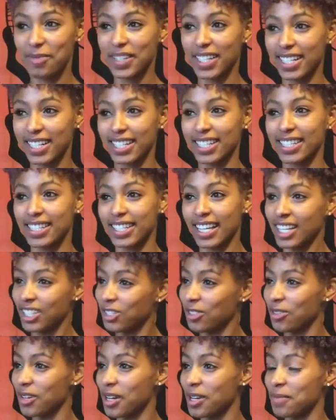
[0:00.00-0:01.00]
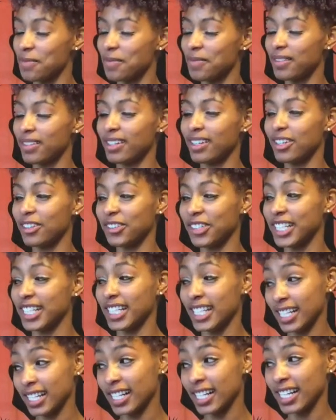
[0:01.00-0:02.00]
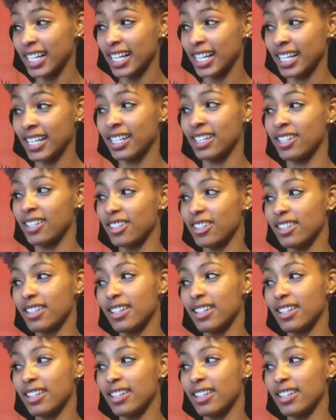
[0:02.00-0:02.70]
because that's who I'm reading. And he